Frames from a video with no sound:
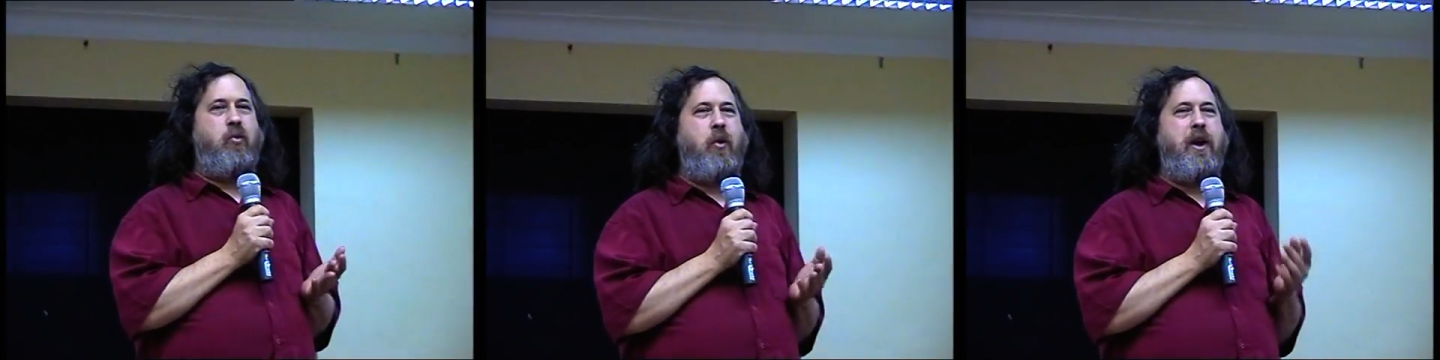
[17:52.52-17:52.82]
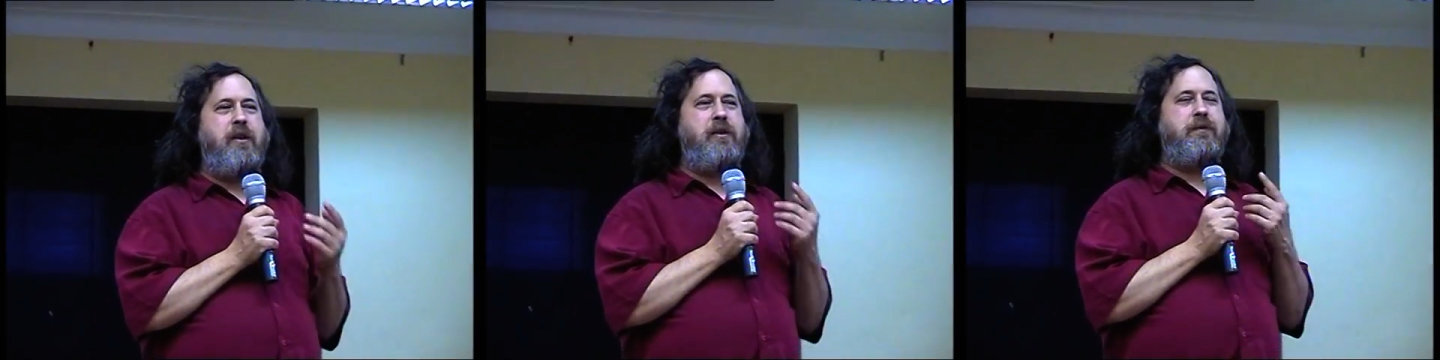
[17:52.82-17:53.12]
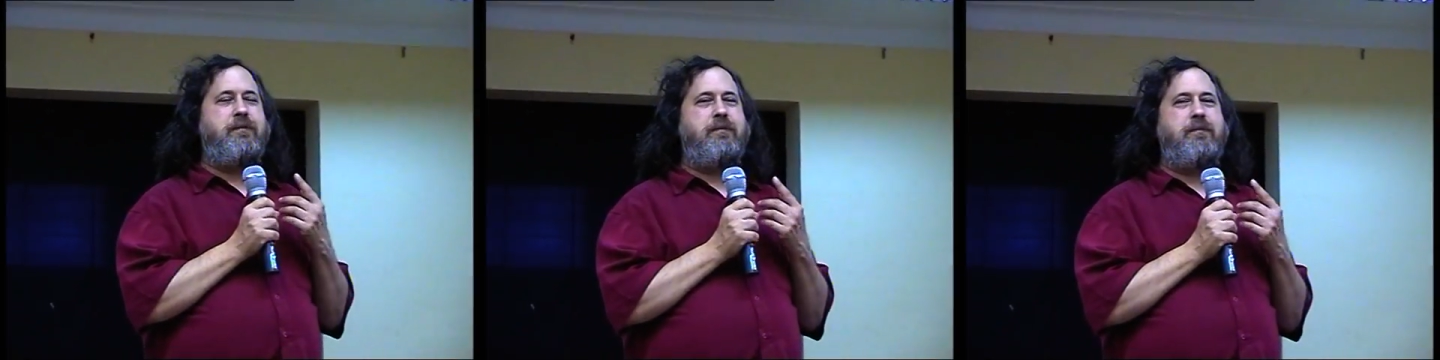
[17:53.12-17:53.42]

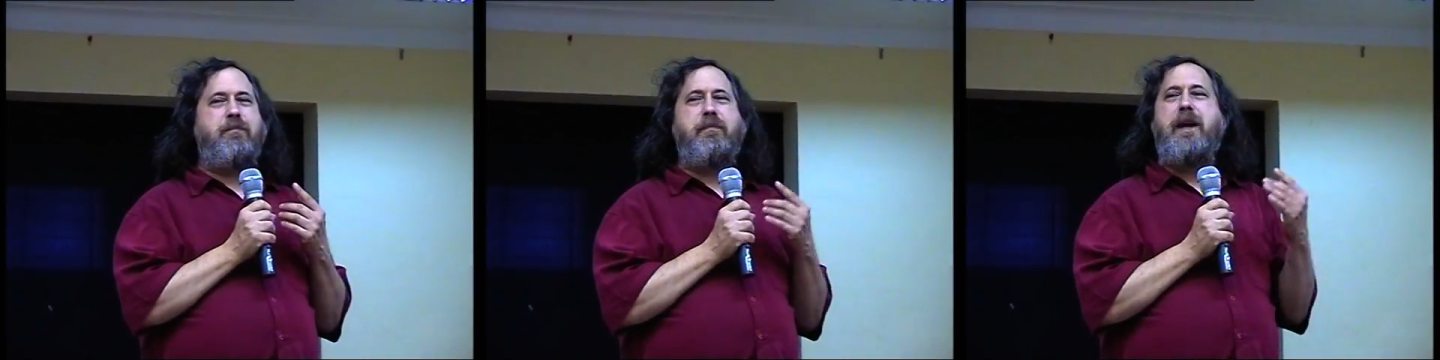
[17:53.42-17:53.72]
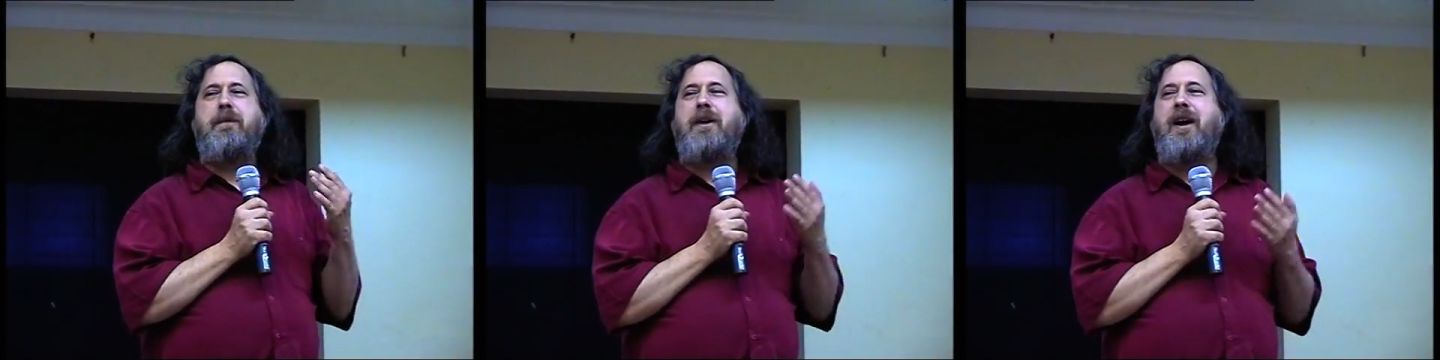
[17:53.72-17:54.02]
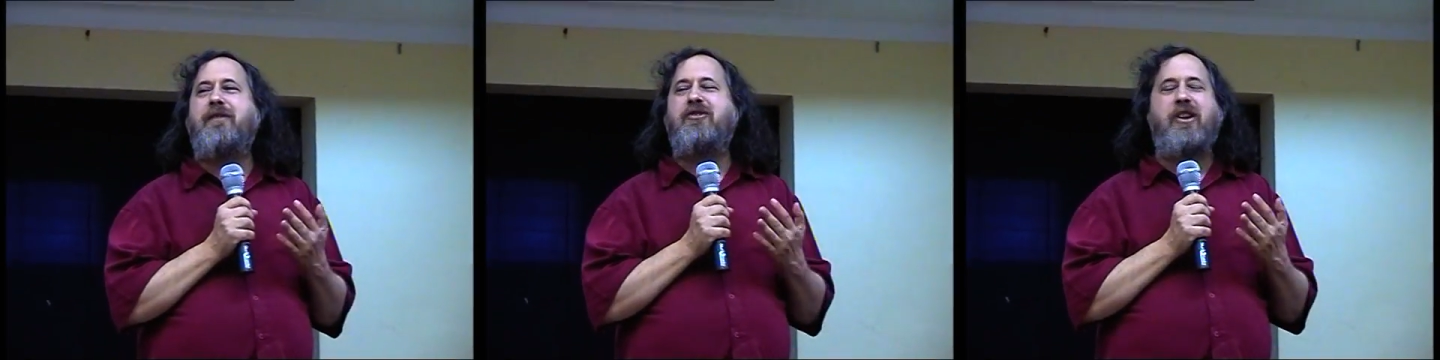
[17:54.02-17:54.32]
Well, maybe
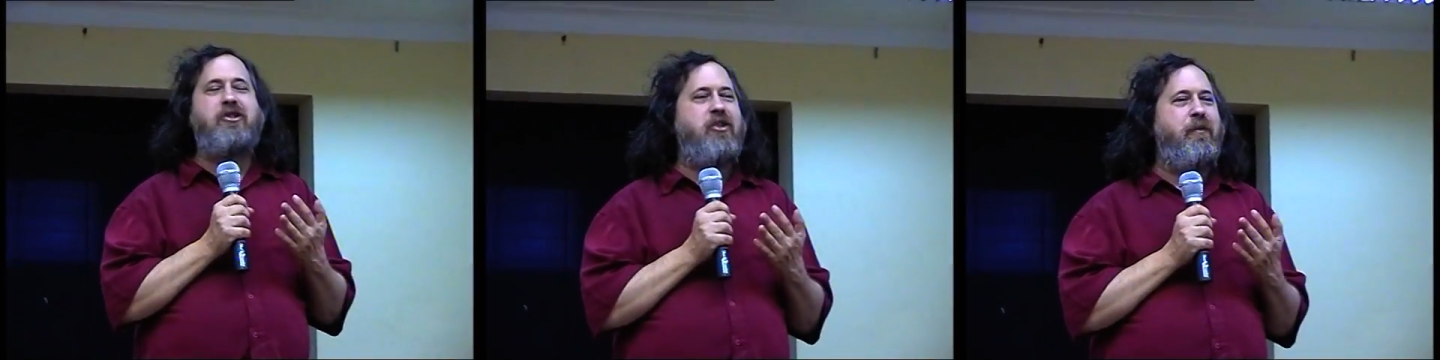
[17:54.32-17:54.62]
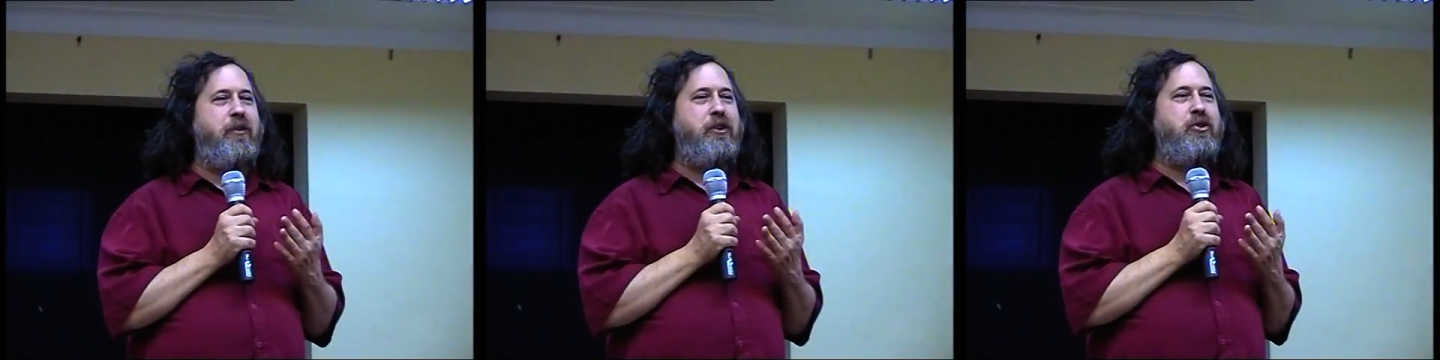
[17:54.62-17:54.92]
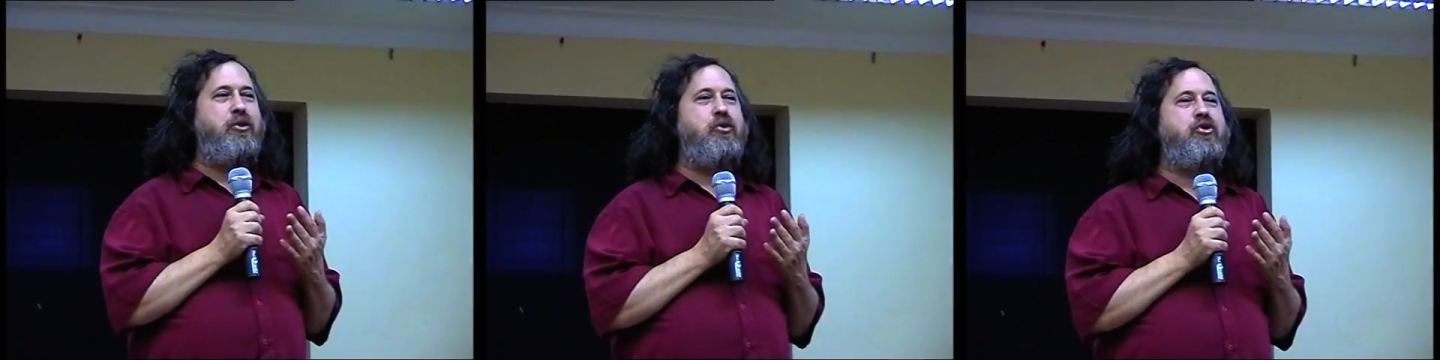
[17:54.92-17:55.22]
I've said something
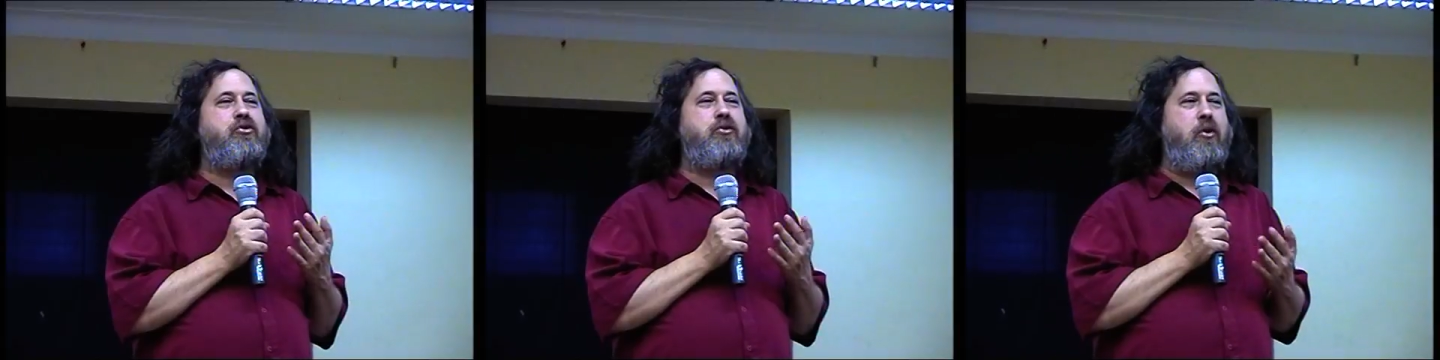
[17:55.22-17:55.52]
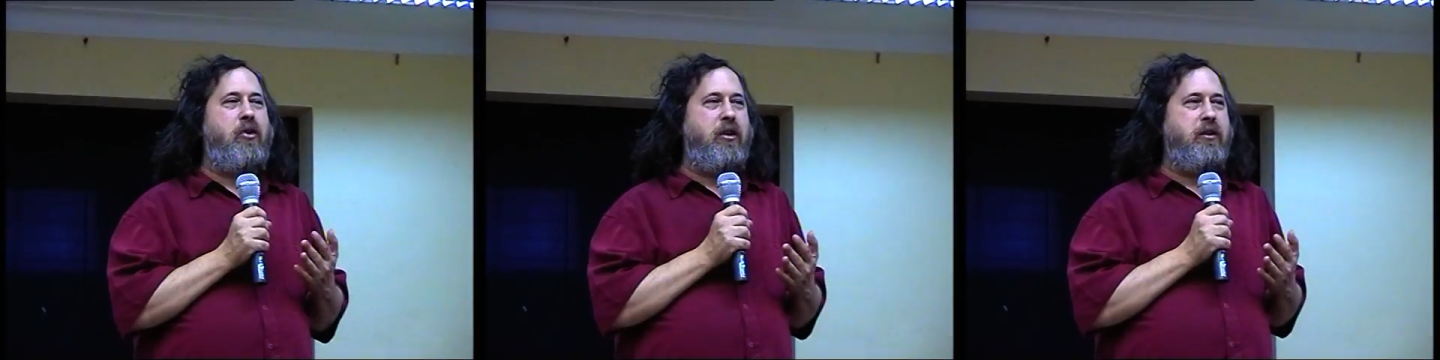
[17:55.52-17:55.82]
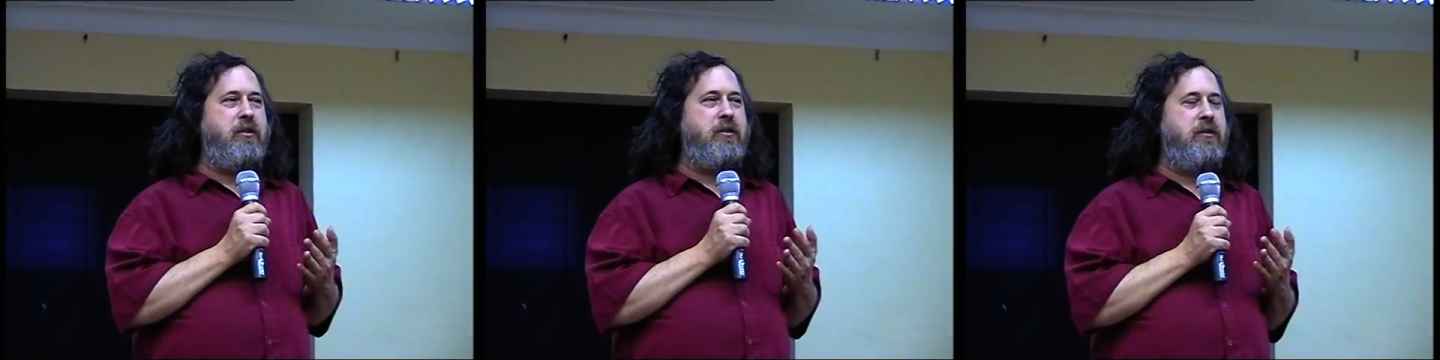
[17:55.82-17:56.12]
too strong.